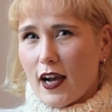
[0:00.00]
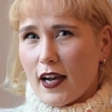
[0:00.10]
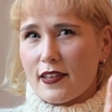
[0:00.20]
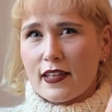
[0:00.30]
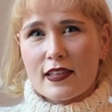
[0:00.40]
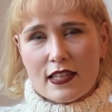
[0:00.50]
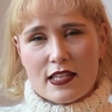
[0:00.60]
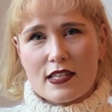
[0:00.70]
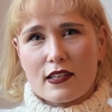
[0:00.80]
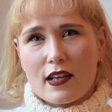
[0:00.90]
I think
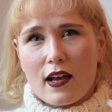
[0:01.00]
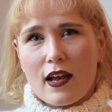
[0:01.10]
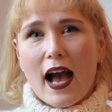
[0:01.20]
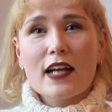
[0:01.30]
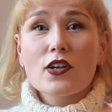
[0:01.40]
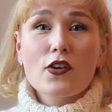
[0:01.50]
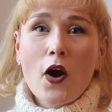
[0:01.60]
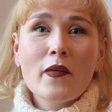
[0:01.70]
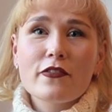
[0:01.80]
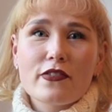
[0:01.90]
this, I don't
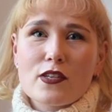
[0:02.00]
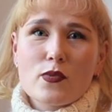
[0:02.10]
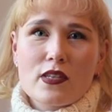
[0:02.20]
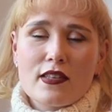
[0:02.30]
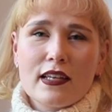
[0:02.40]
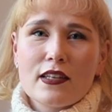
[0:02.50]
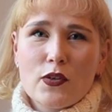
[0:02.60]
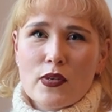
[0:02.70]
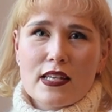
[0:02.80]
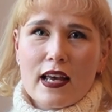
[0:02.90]
know if this was a thing in
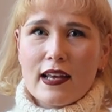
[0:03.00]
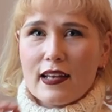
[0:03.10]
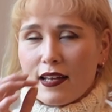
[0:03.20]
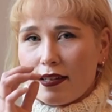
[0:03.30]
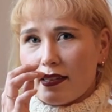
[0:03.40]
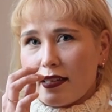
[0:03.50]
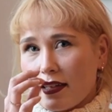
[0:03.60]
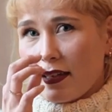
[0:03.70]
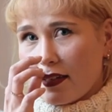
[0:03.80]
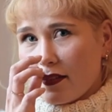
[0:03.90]
the USA in
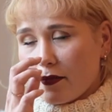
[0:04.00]
the